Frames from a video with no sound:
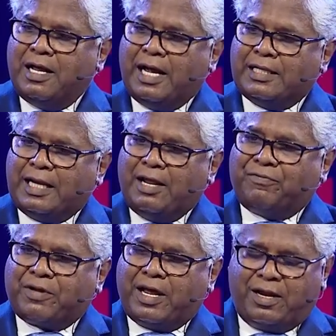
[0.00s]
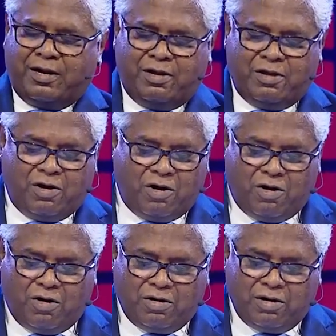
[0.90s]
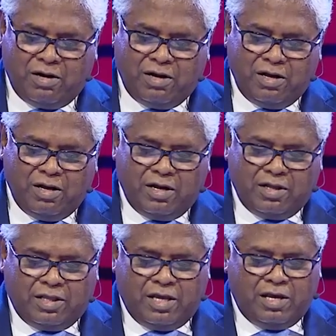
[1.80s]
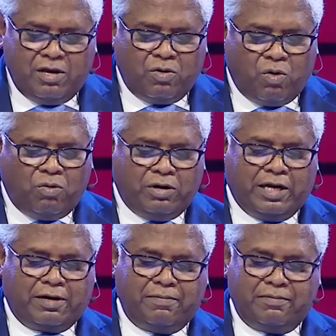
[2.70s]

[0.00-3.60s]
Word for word: and the left hand on the older.